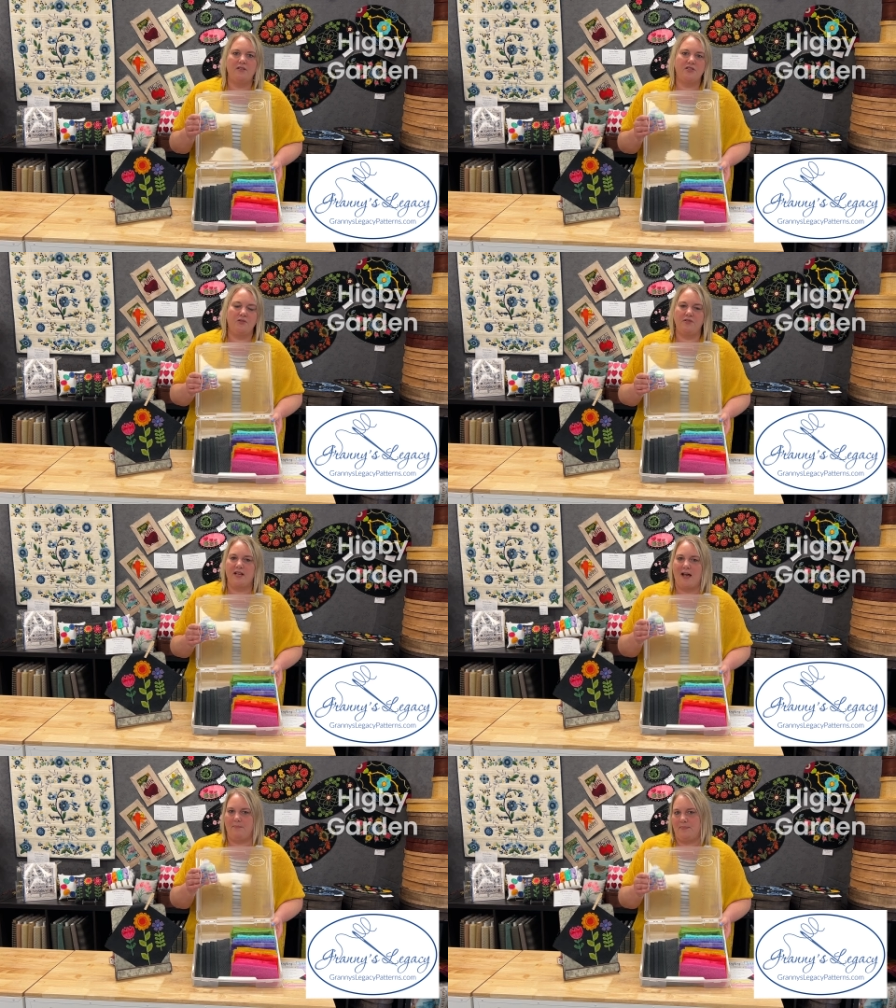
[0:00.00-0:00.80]
screw
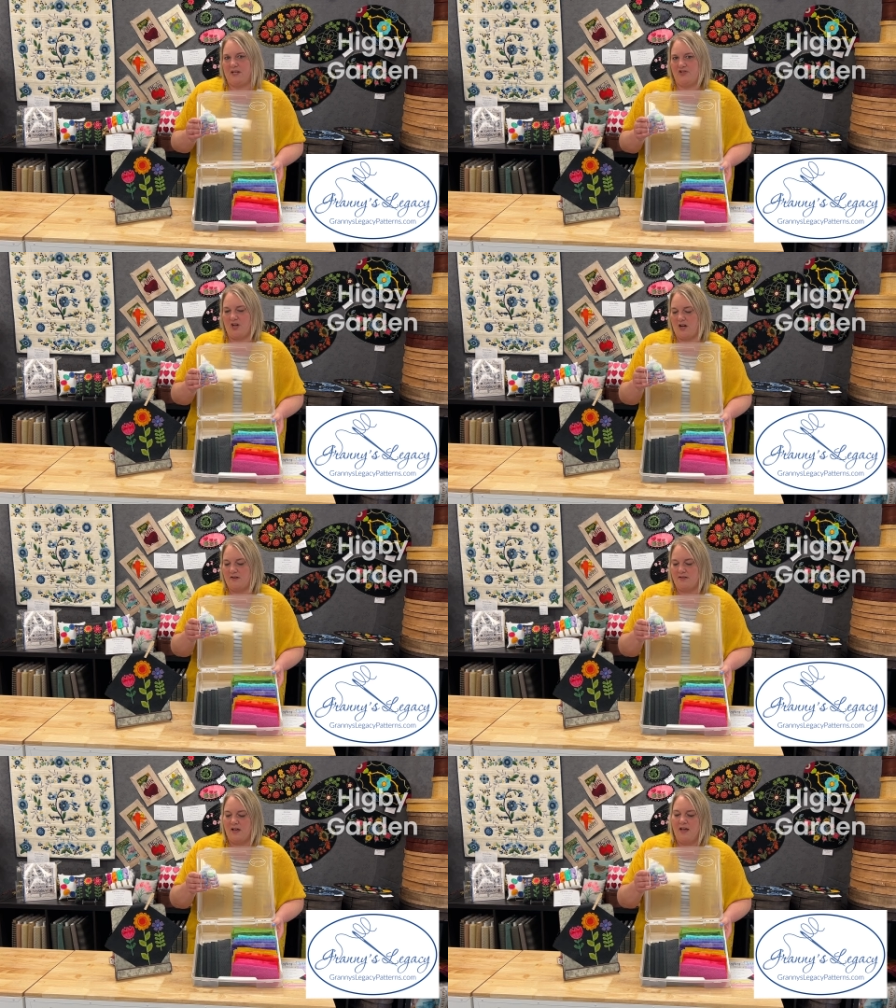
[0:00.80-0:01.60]
top bead
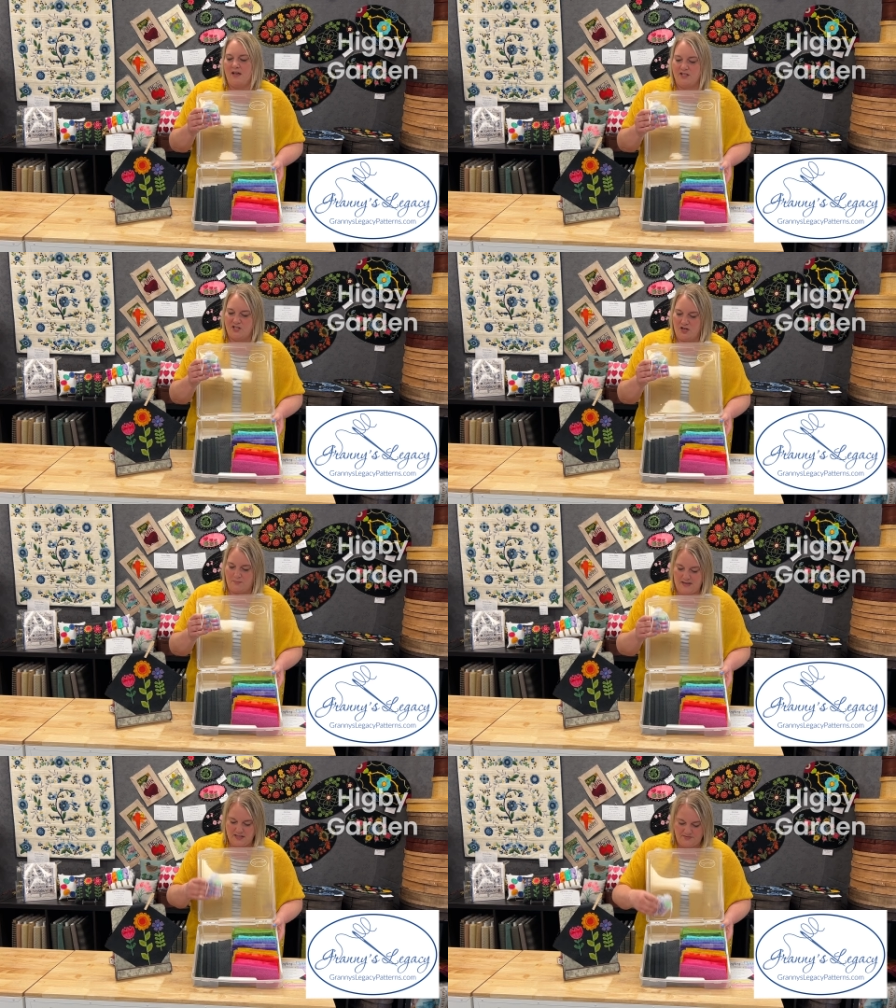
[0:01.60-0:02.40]
jars. So your
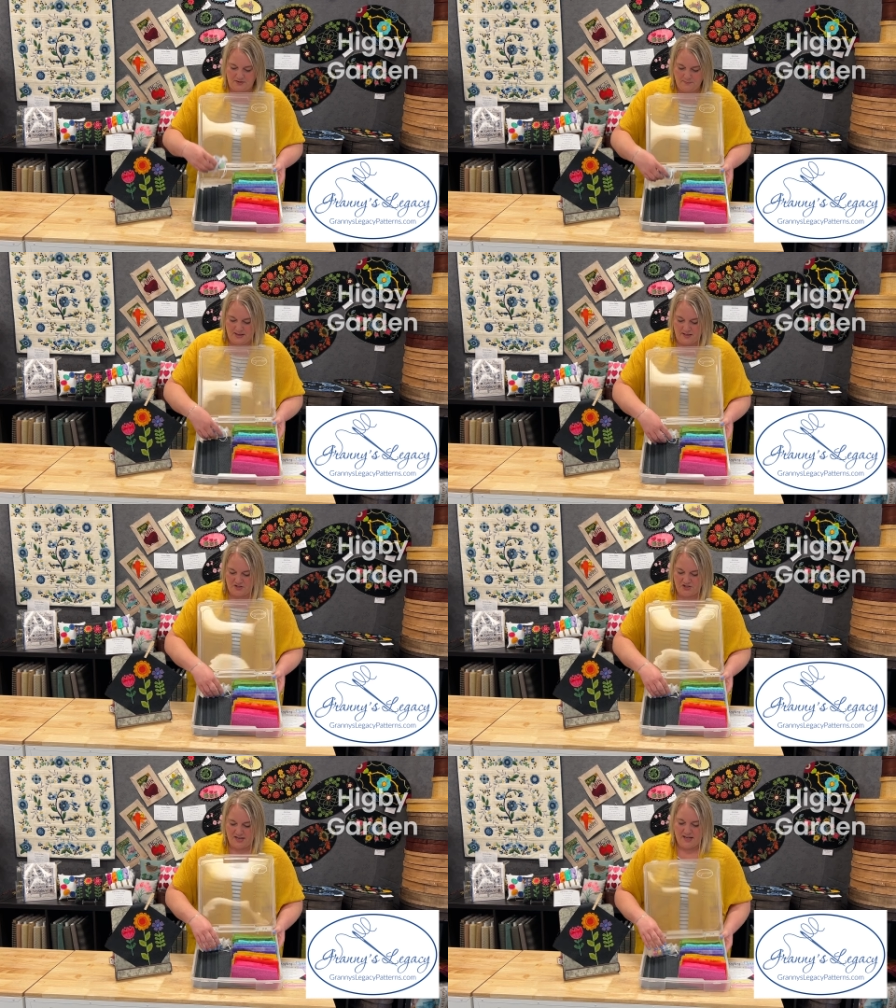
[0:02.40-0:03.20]
beads for
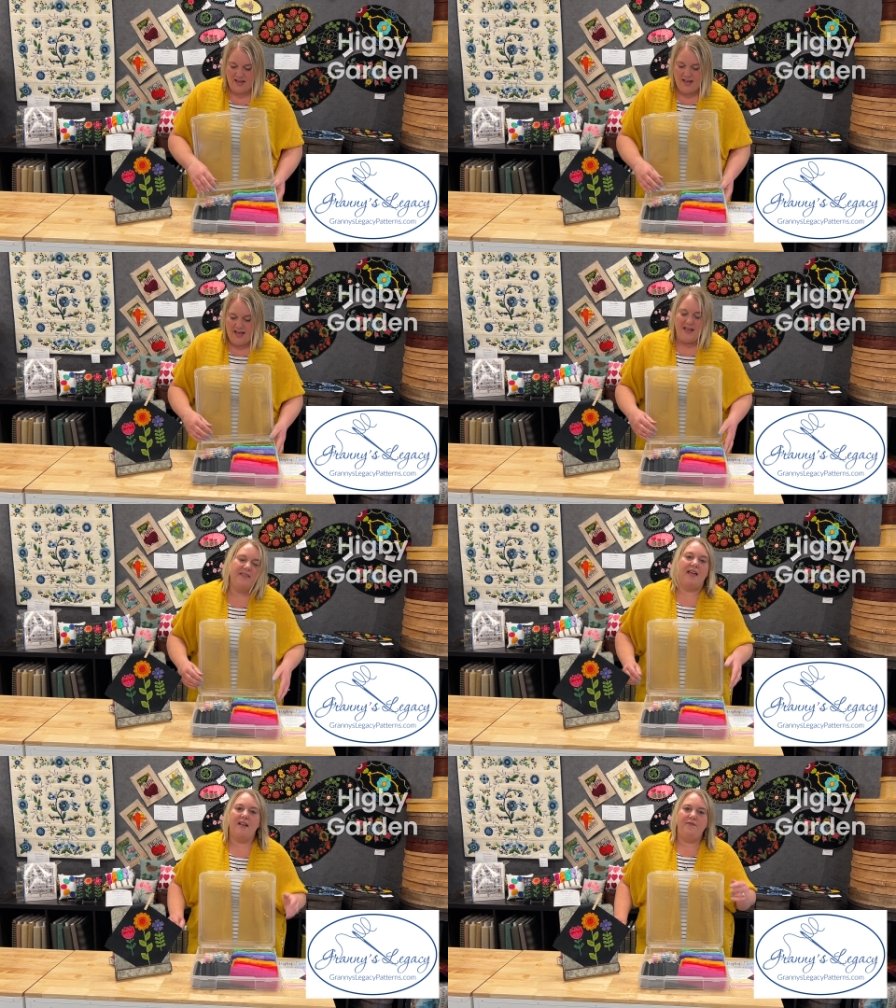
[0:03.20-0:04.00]
embellishing. And
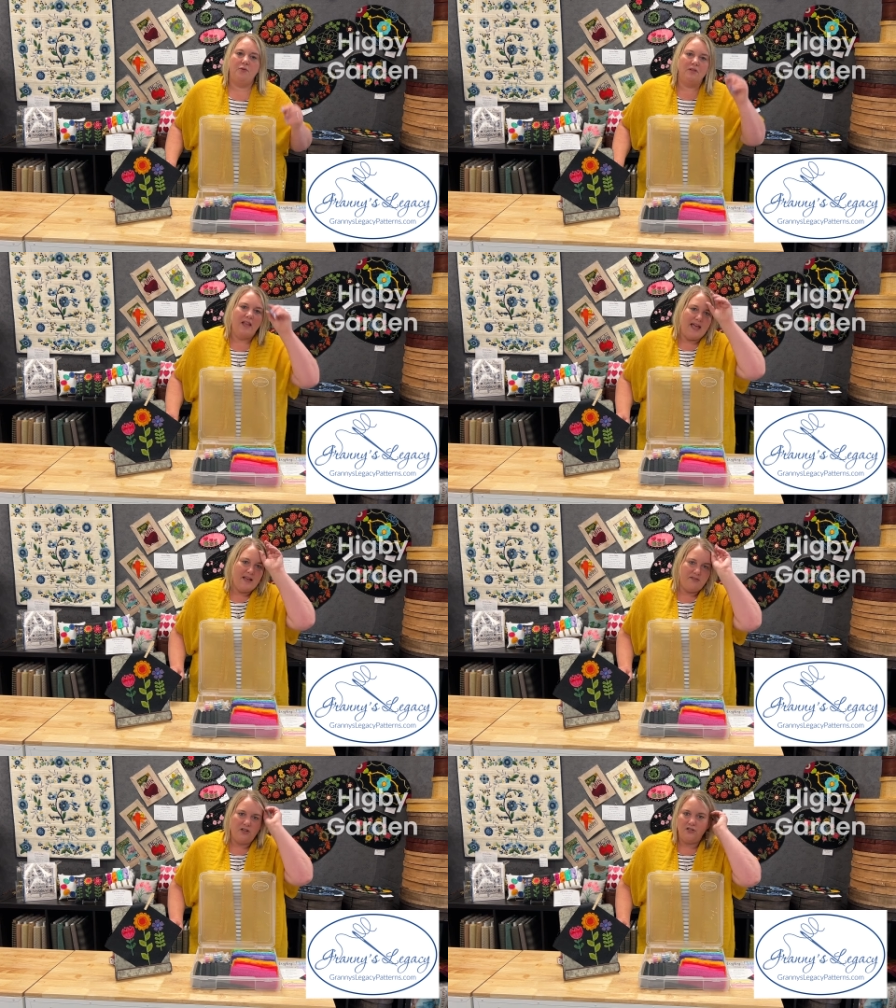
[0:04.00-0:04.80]
then if you'd
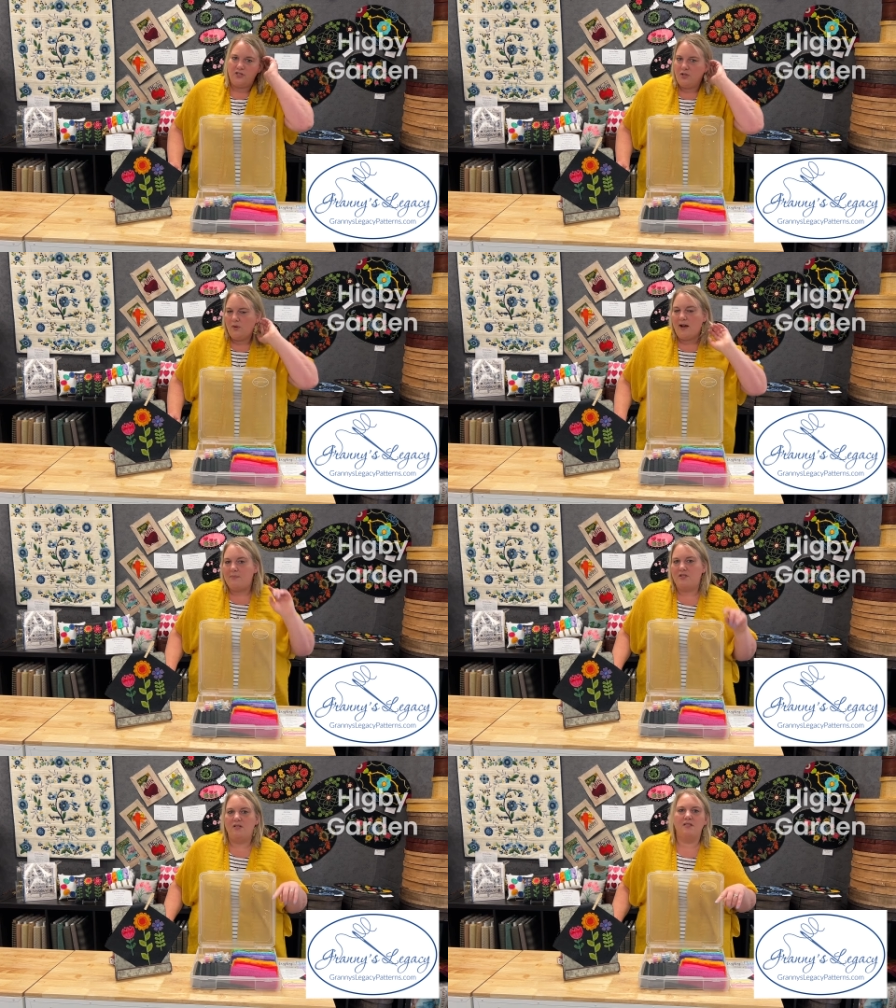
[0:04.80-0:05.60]
like, there's two
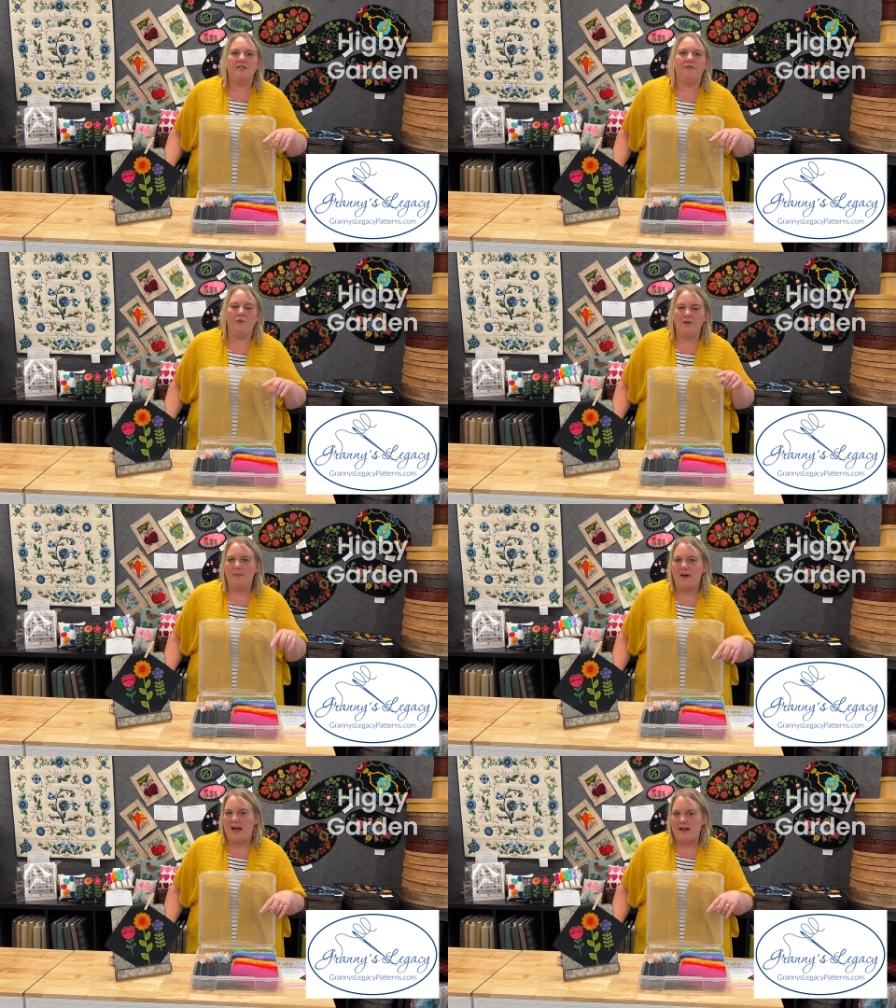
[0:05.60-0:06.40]
options for the
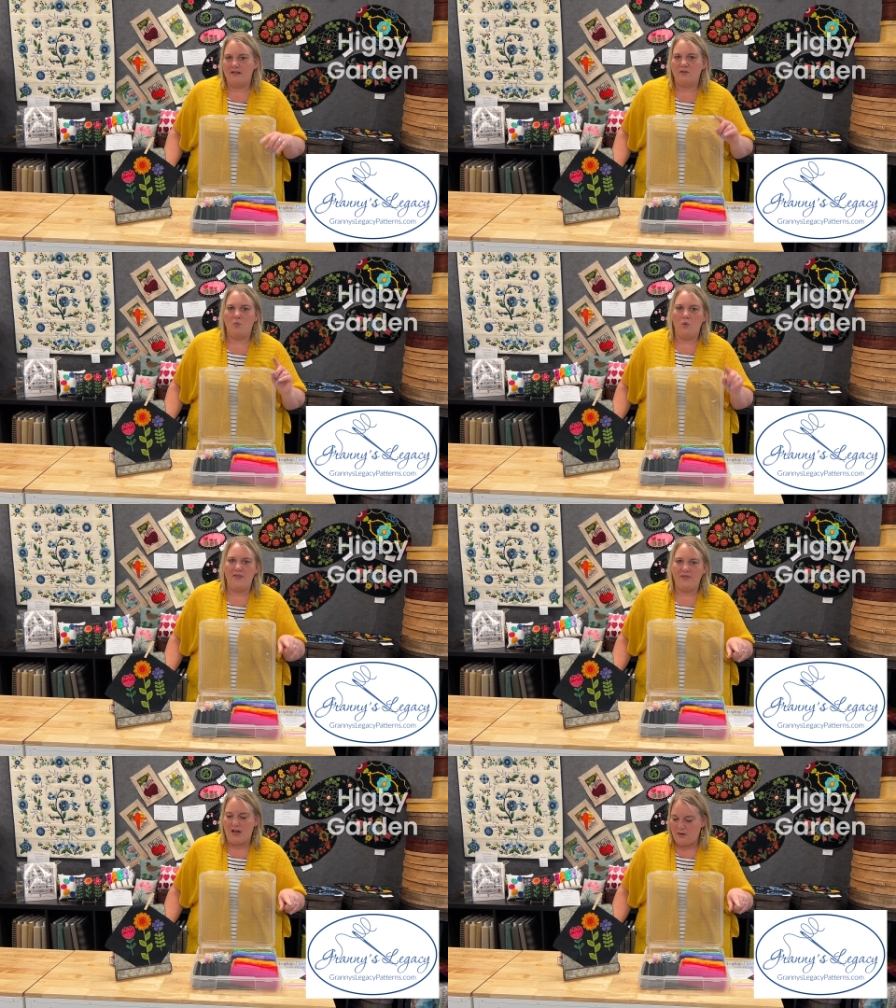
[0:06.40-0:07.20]
box
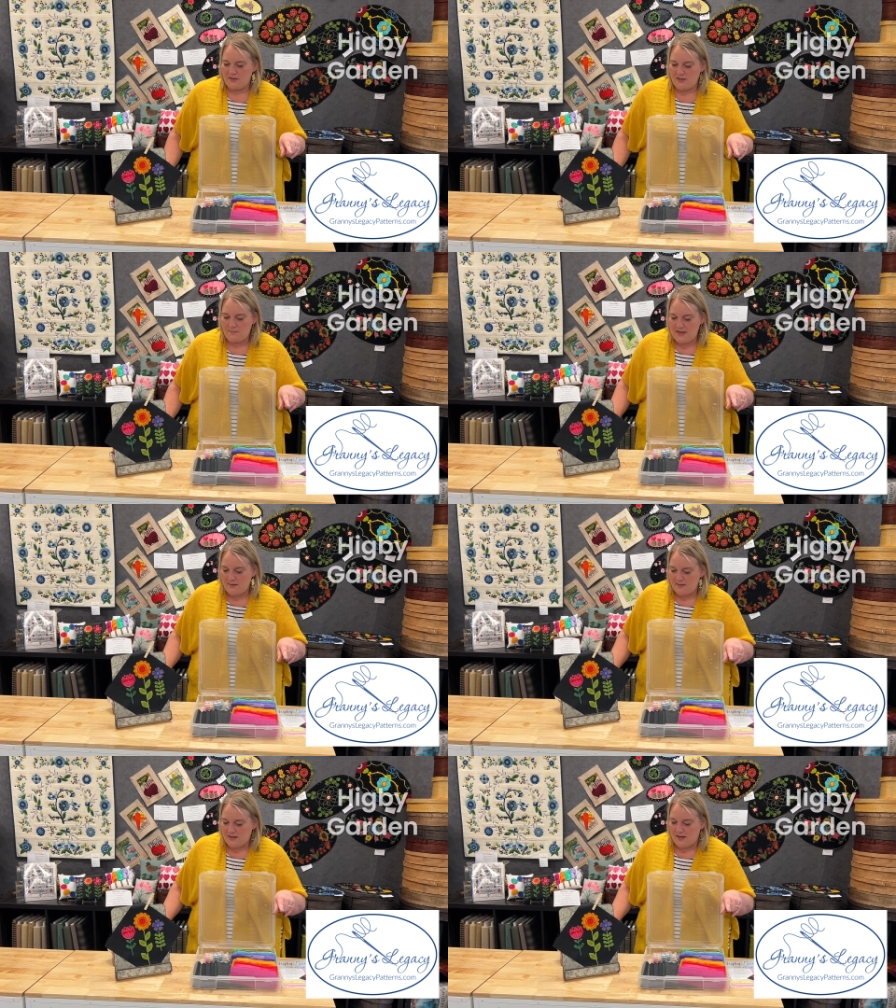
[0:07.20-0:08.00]
without the,
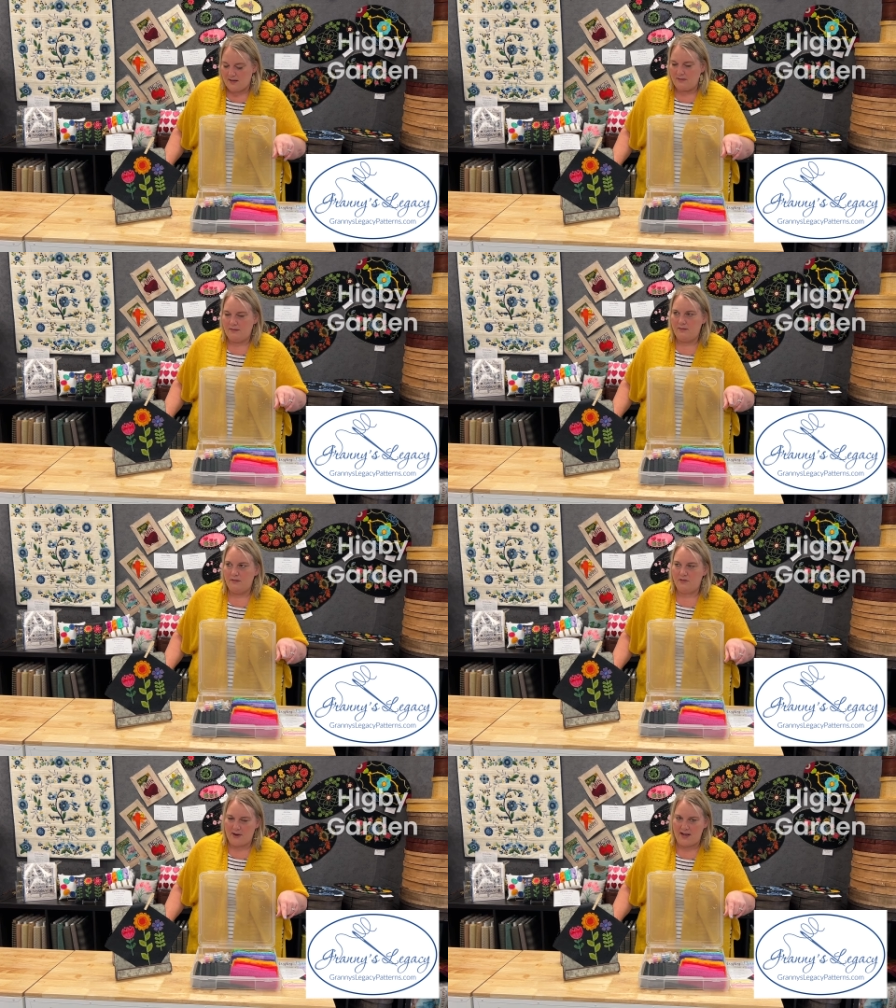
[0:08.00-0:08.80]
the
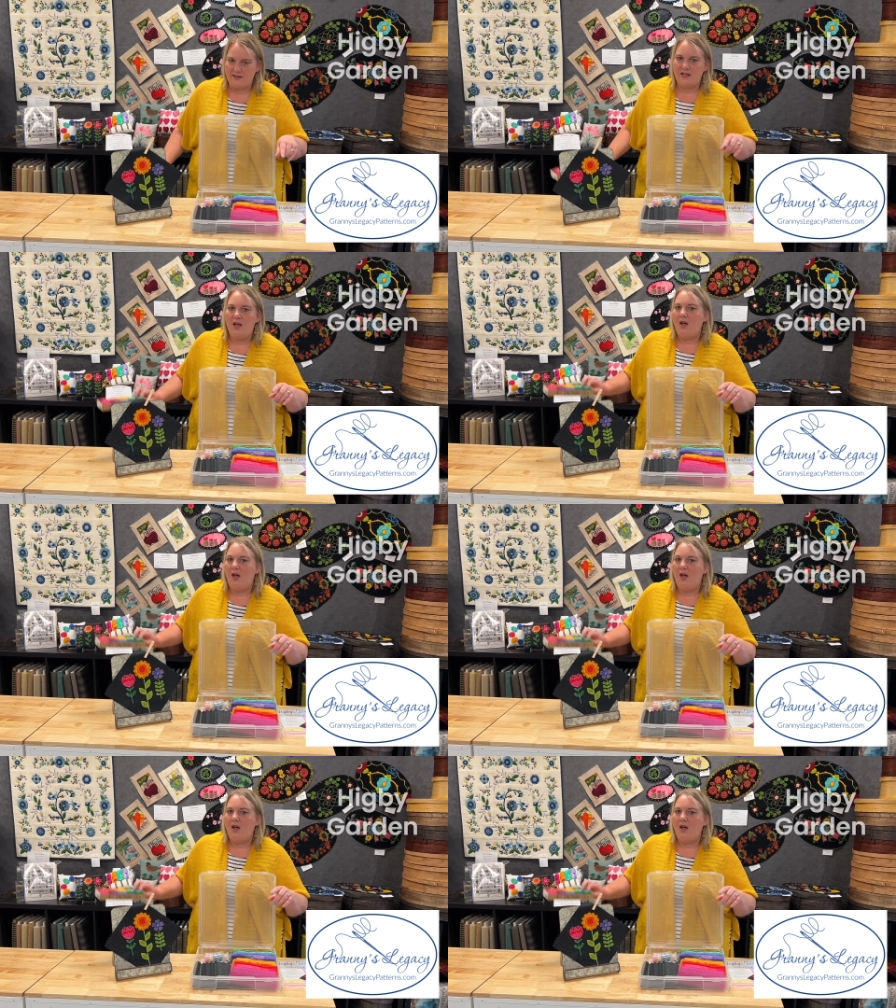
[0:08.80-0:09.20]
threads,